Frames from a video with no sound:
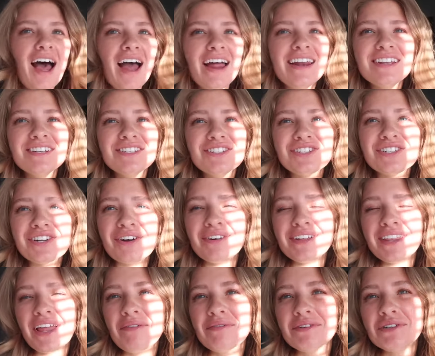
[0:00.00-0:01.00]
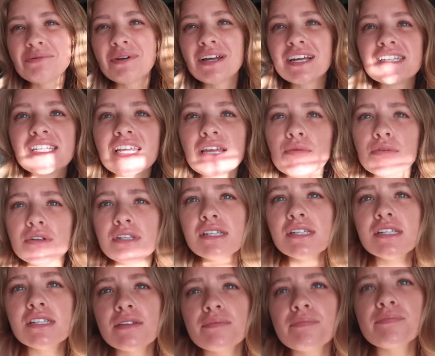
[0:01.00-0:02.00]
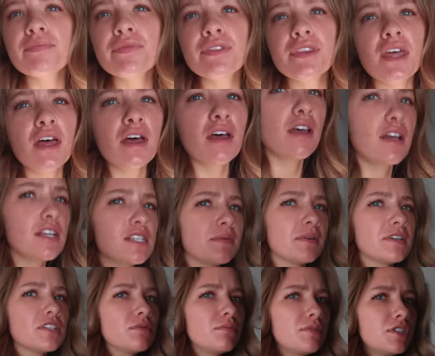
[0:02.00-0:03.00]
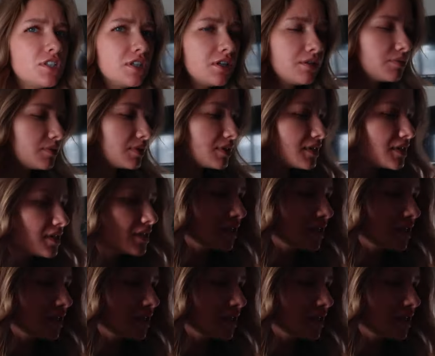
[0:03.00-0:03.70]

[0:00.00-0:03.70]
I didn't show it that much because it was the espresso machine was